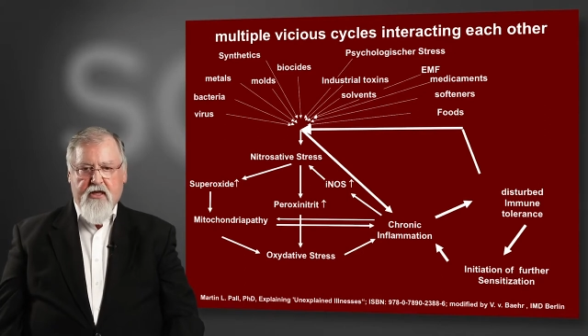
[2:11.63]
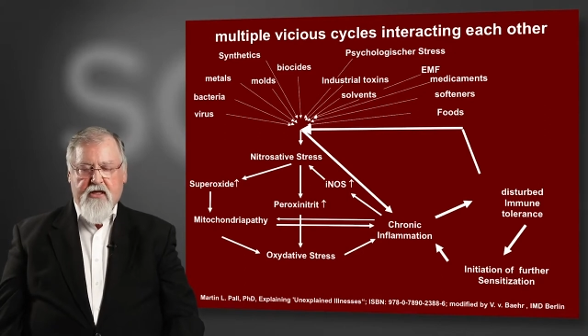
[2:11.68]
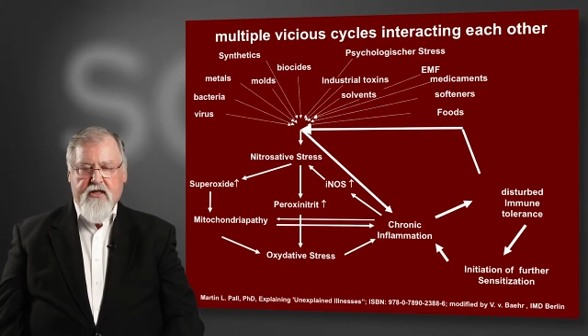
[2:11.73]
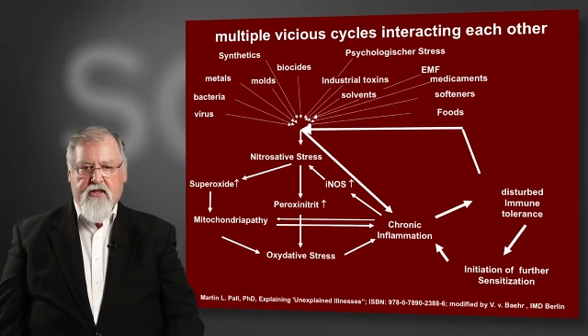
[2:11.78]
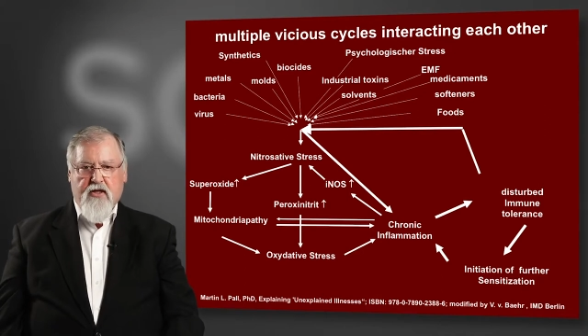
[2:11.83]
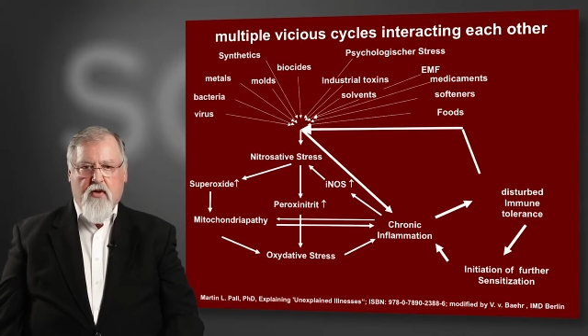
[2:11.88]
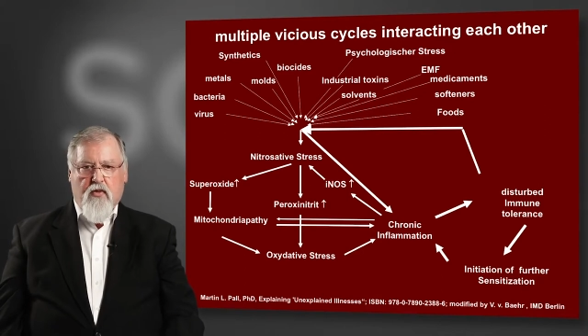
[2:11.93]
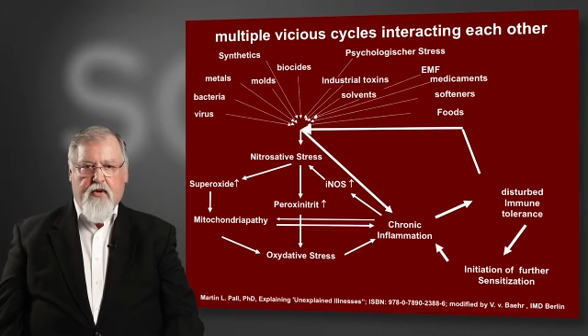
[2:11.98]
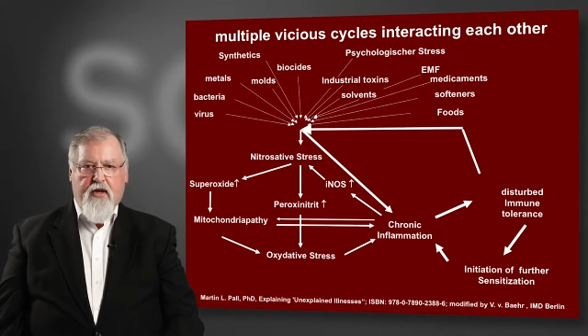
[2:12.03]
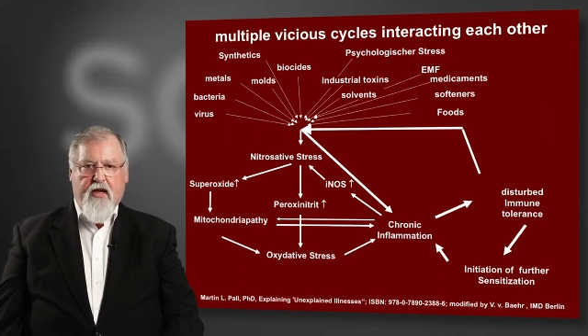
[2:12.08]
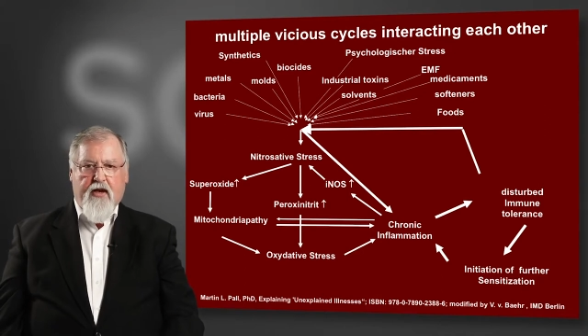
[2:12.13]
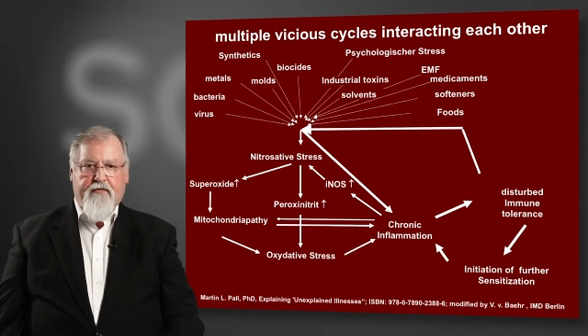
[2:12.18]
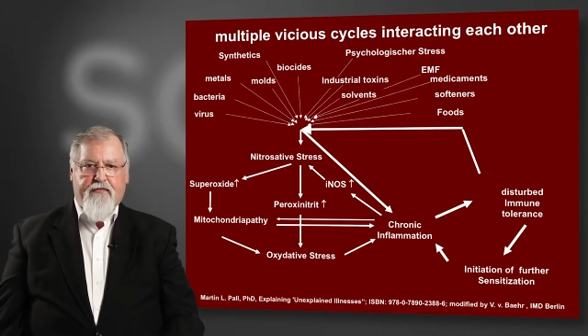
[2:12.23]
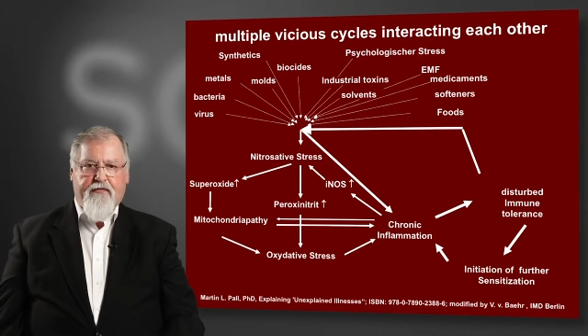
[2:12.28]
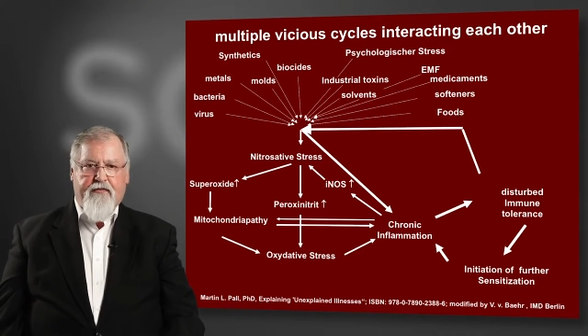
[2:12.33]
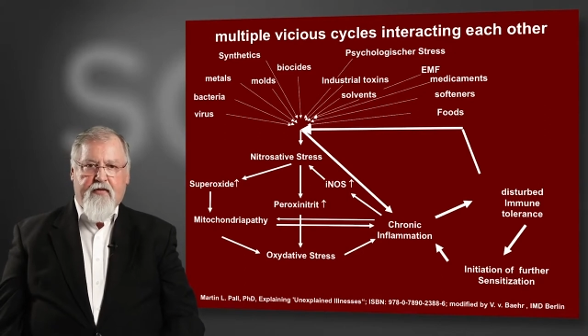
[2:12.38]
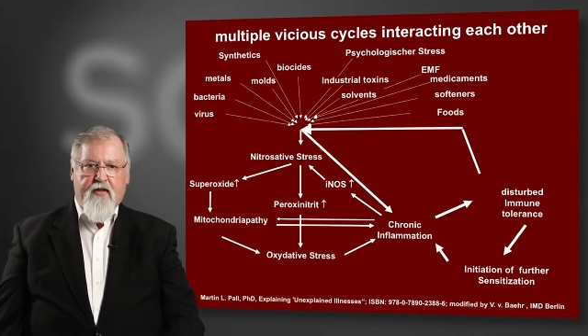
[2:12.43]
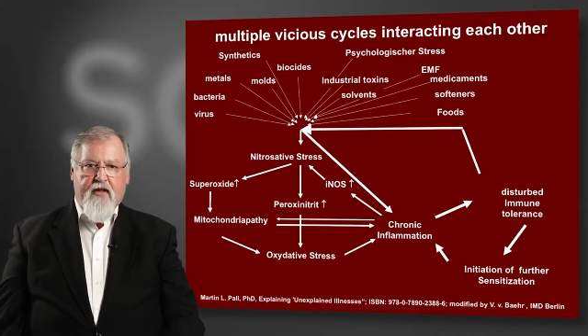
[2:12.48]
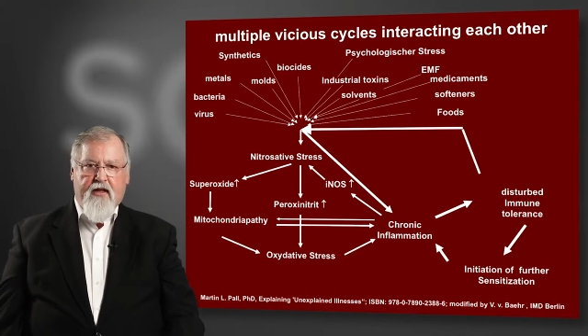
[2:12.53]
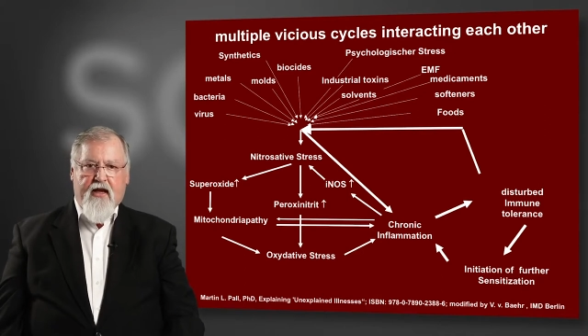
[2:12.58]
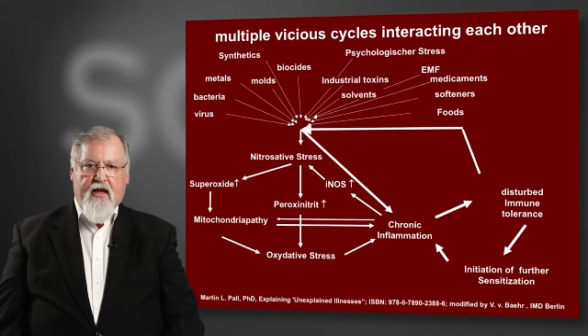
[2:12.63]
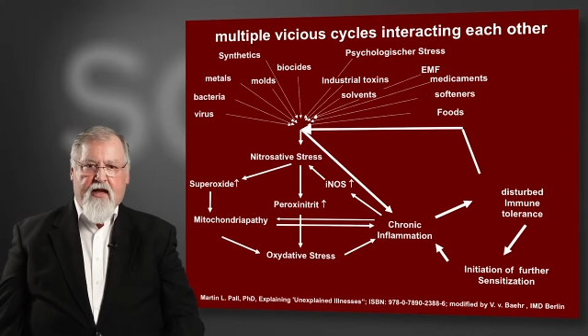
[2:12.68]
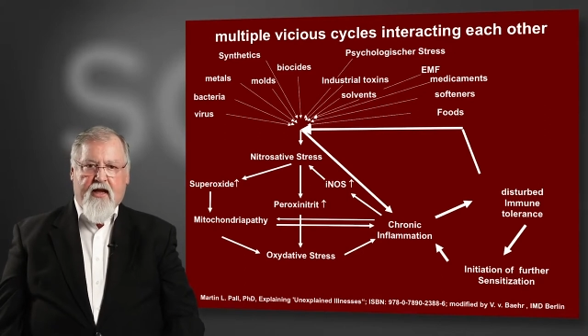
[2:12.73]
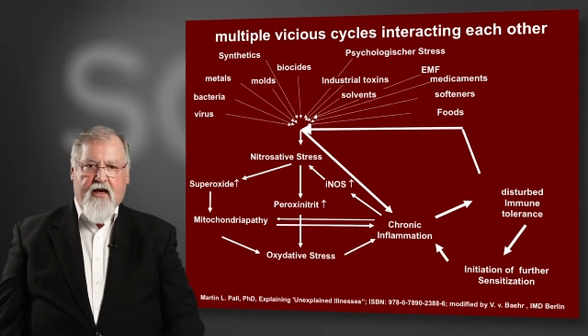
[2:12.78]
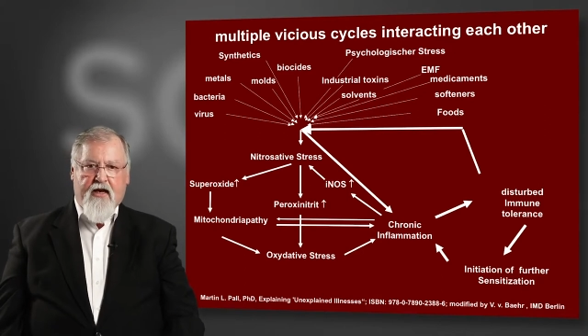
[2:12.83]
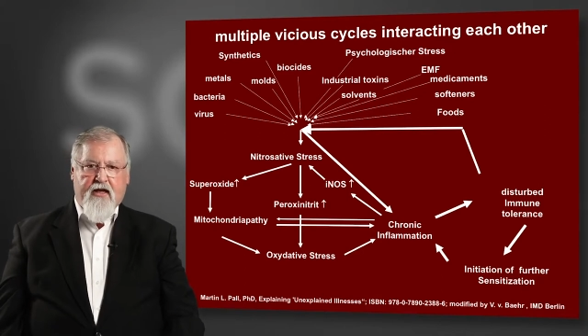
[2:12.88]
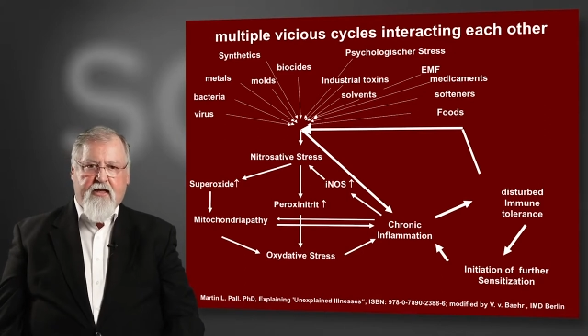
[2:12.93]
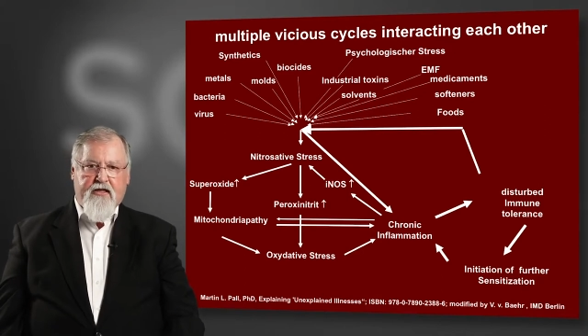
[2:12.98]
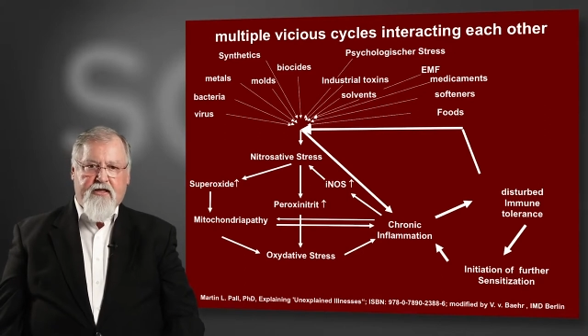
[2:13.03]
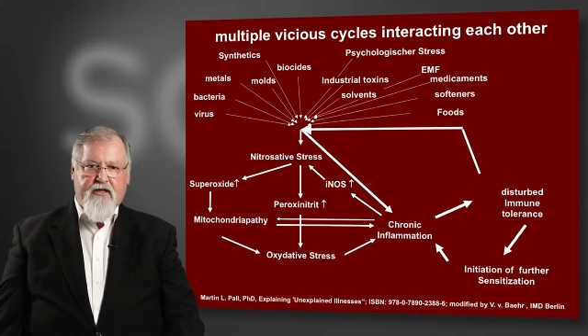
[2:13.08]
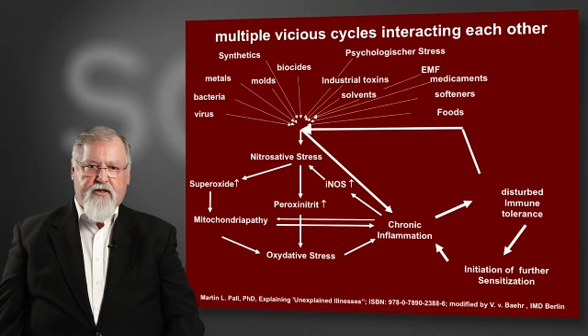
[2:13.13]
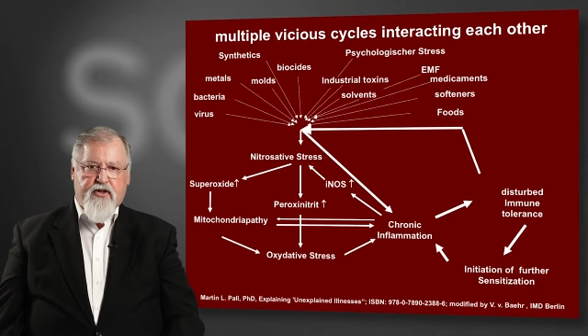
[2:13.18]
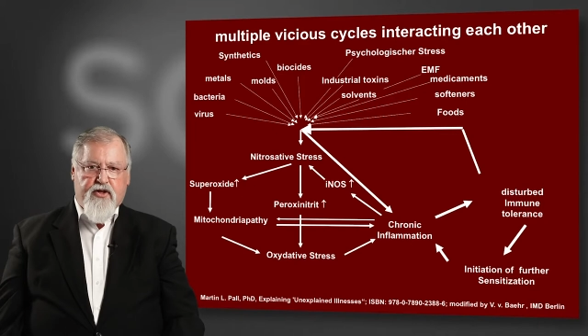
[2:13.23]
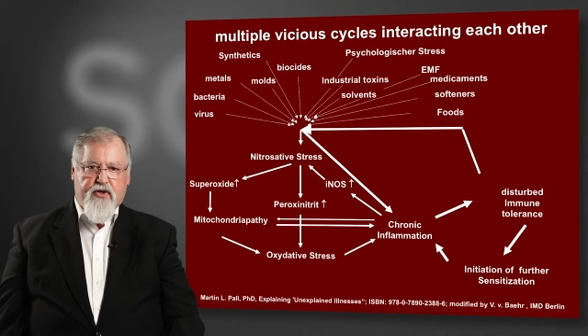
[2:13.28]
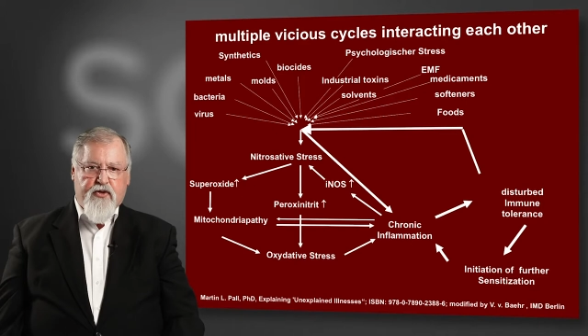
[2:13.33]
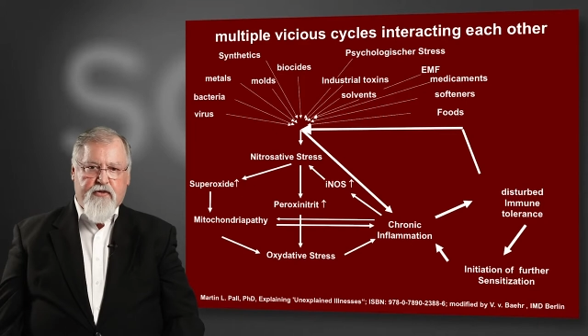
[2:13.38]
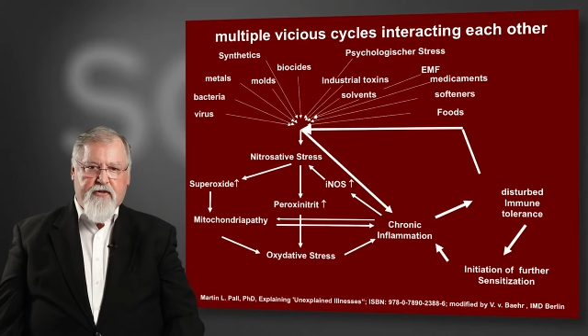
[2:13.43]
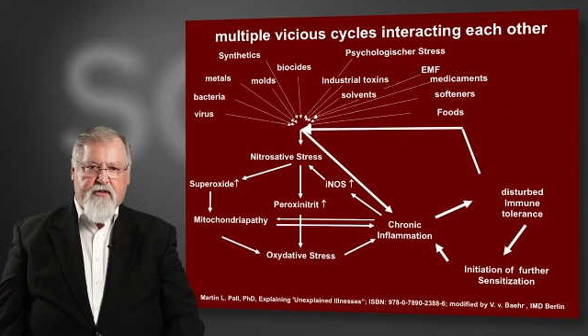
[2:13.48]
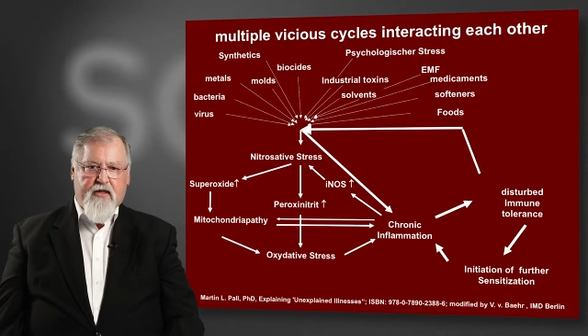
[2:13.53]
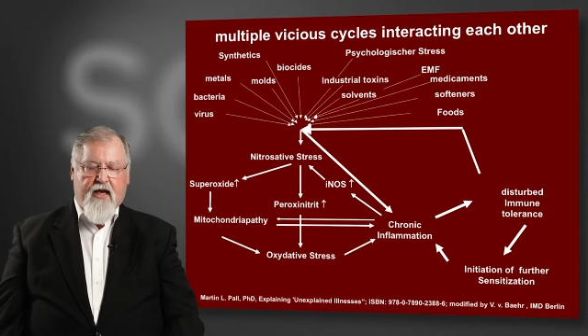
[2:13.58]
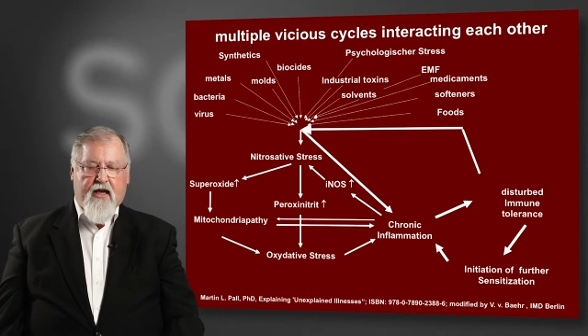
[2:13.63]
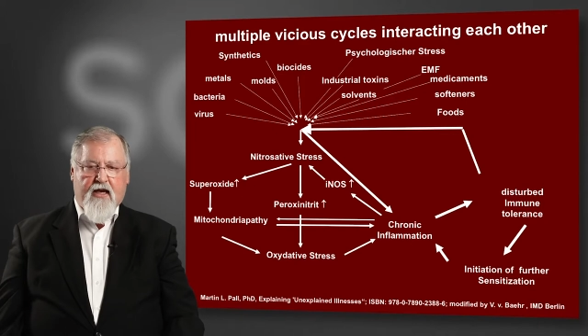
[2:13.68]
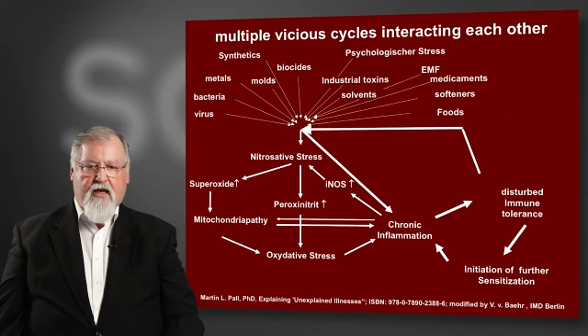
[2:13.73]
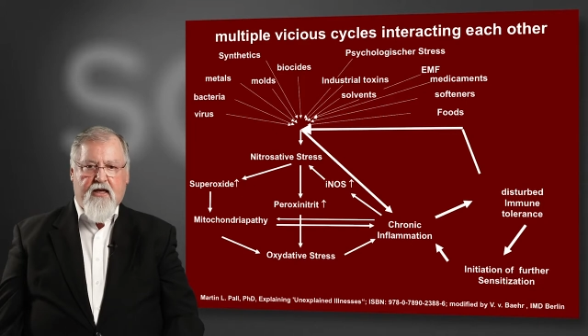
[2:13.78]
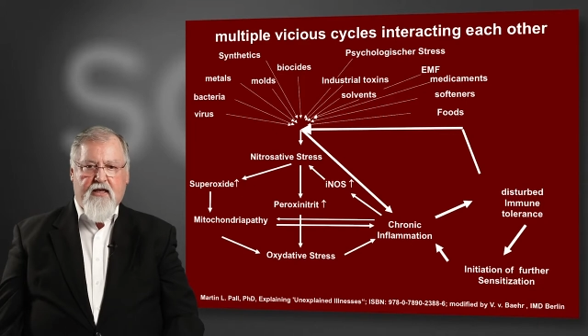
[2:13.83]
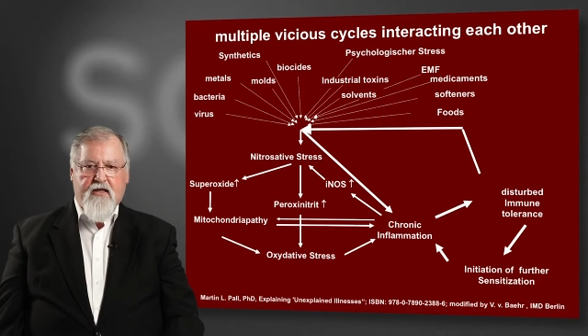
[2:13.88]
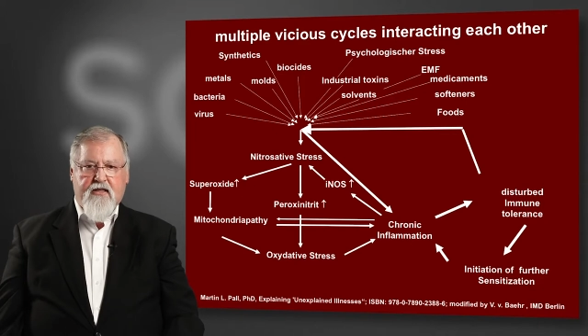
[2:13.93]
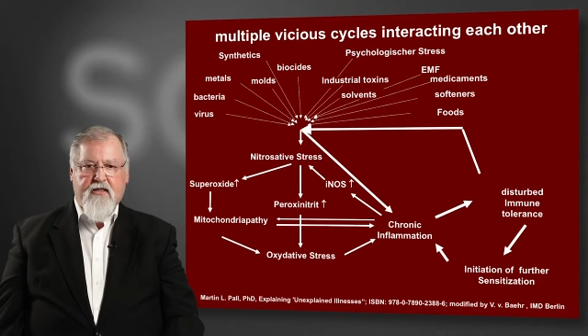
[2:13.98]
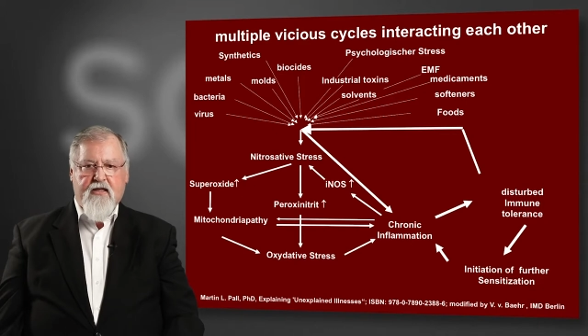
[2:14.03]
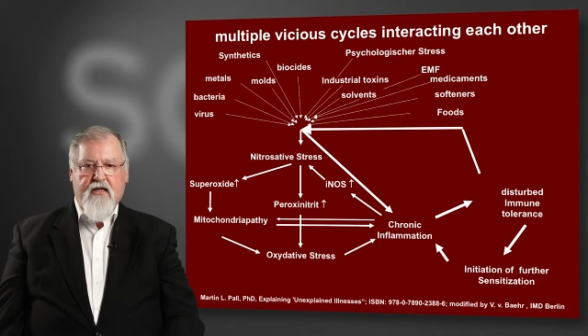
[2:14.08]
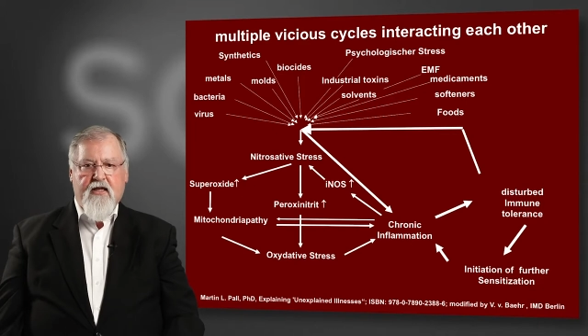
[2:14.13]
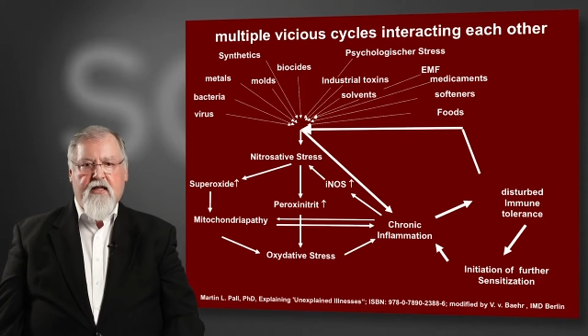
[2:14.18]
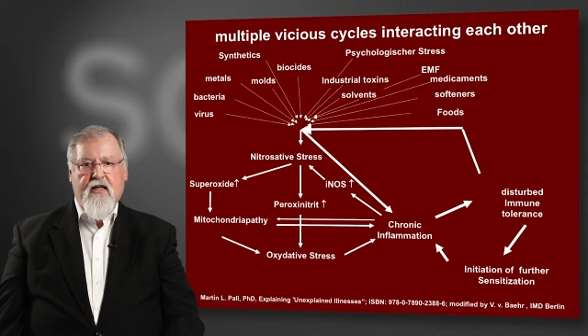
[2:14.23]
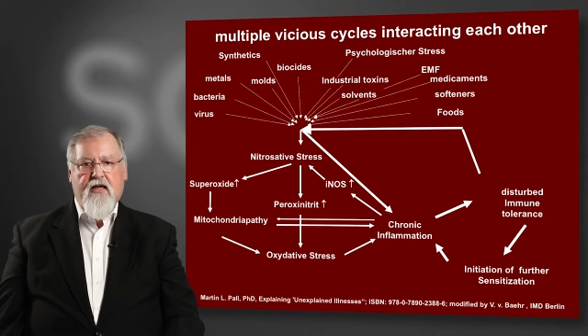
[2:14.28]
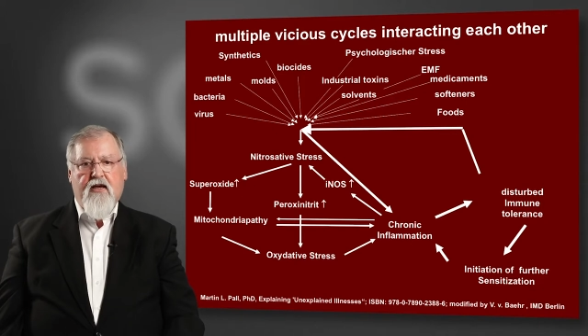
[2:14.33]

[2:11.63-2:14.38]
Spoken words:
So we have at least two cycles,